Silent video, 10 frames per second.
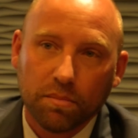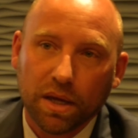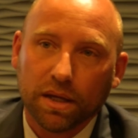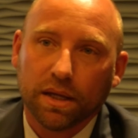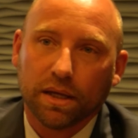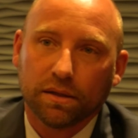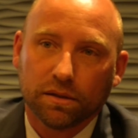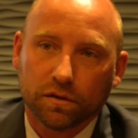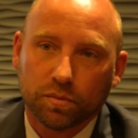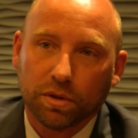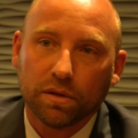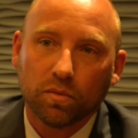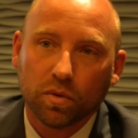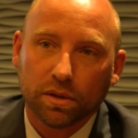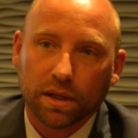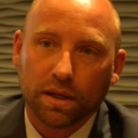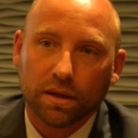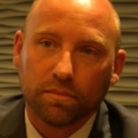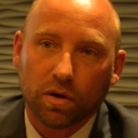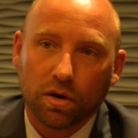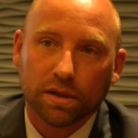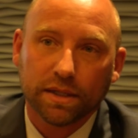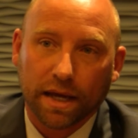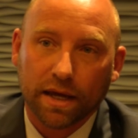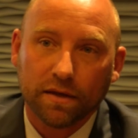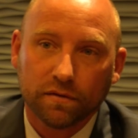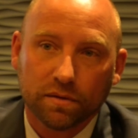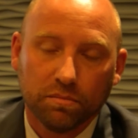a mandate to spend more time on task,